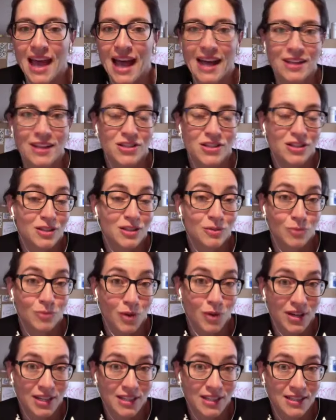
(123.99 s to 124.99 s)
actually
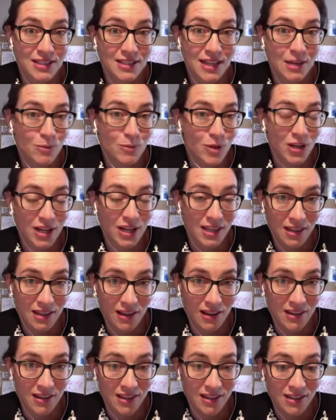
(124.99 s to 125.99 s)
wanted, and what I
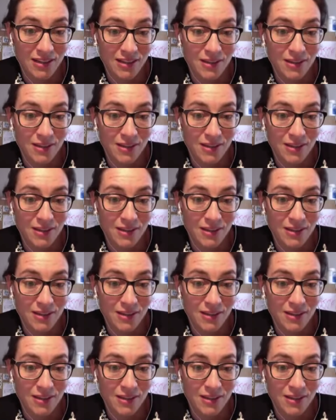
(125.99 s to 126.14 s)
like.